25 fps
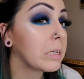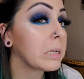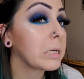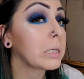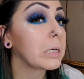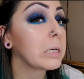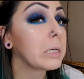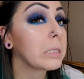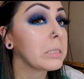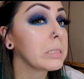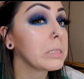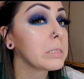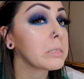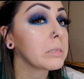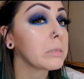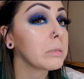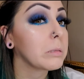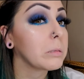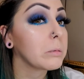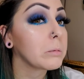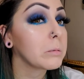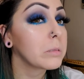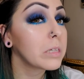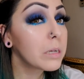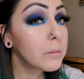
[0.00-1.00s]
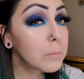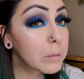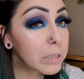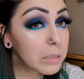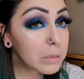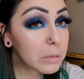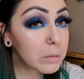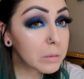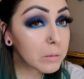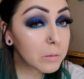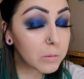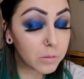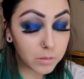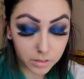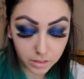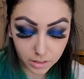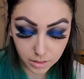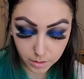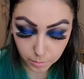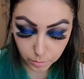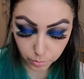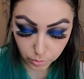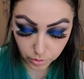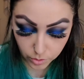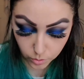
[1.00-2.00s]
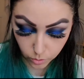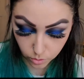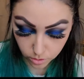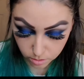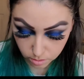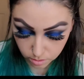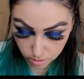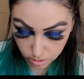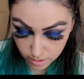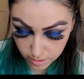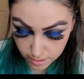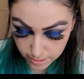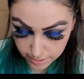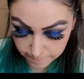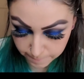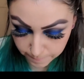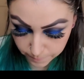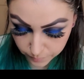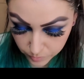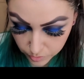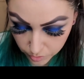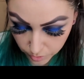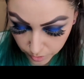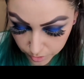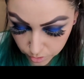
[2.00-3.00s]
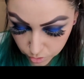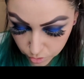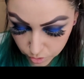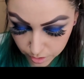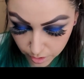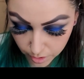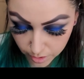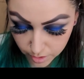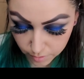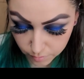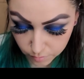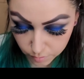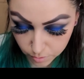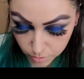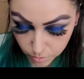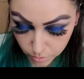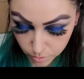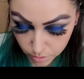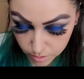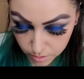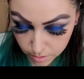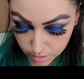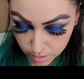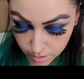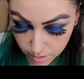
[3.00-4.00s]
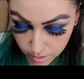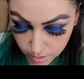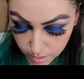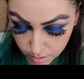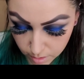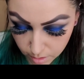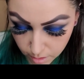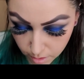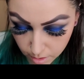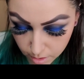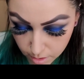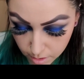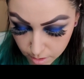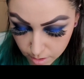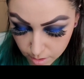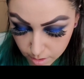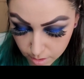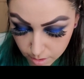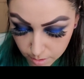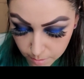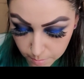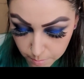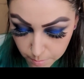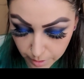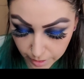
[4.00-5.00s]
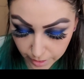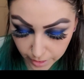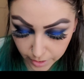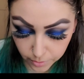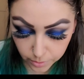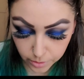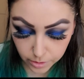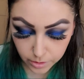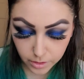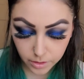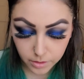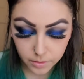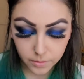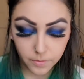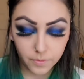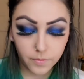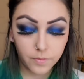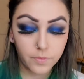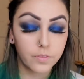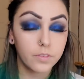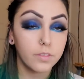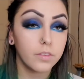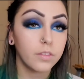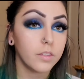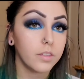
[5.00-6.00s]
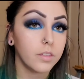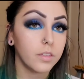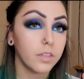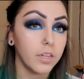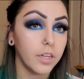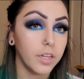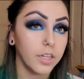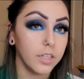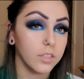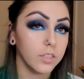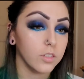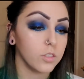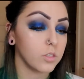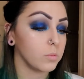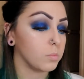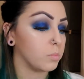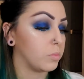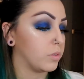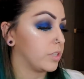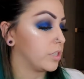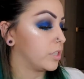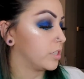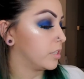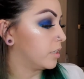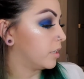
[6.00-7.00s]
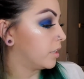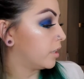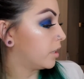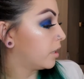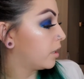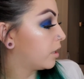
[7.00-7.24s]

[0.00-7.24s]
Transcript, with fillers: I got this a long time ago, and it broke, um, so I just kind of used the powder and spritz it.